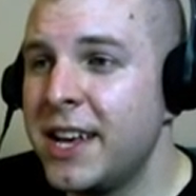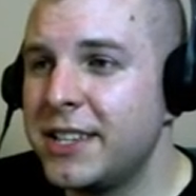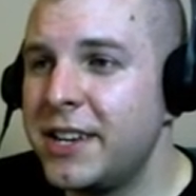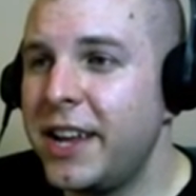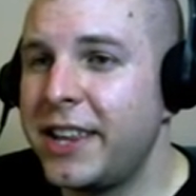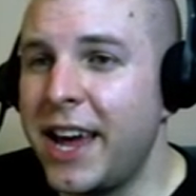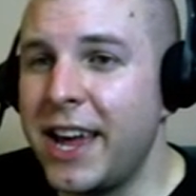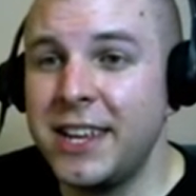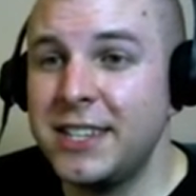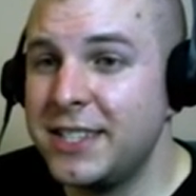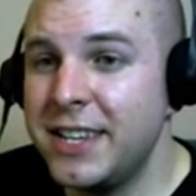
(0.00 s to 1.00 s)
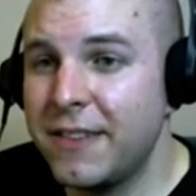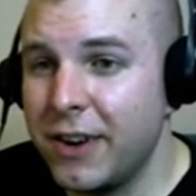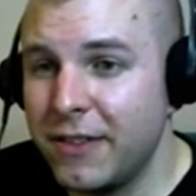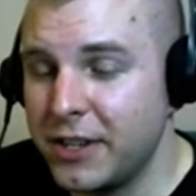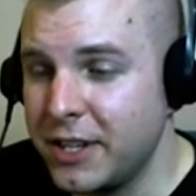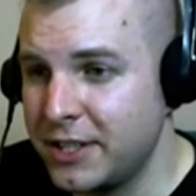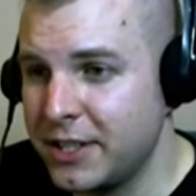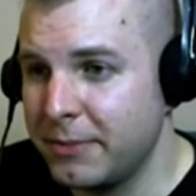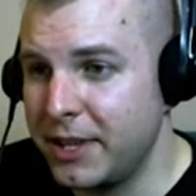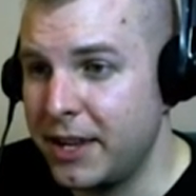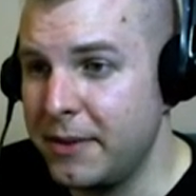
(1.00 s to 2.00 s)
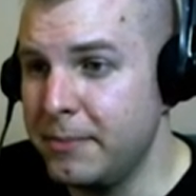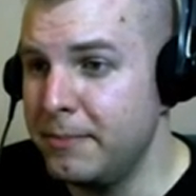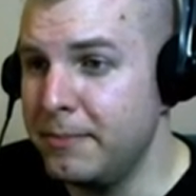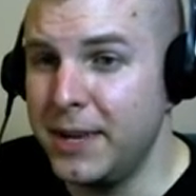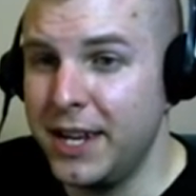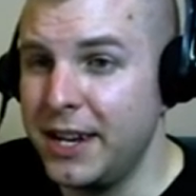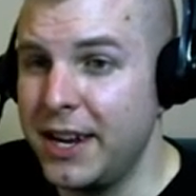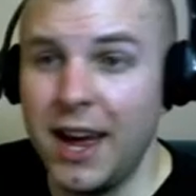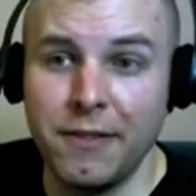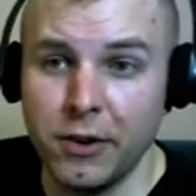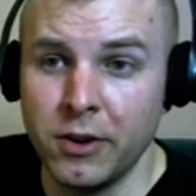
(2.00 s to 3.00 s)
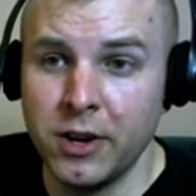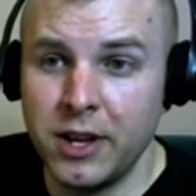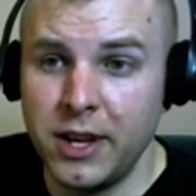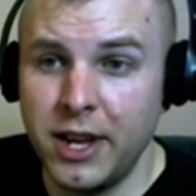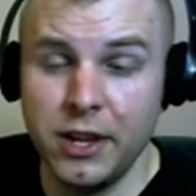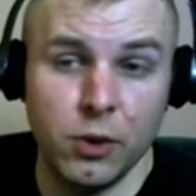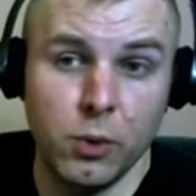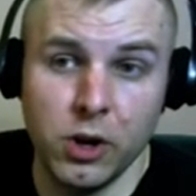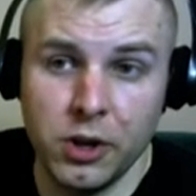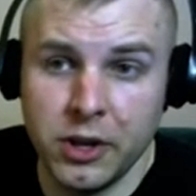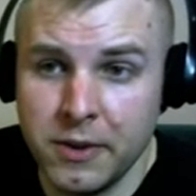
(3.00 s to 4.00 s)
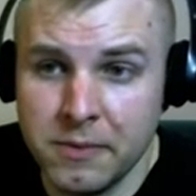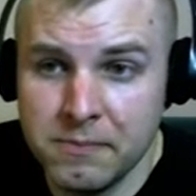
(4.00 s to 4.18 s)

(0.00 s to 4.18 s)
is not that he's never ever done something mean ever in the world.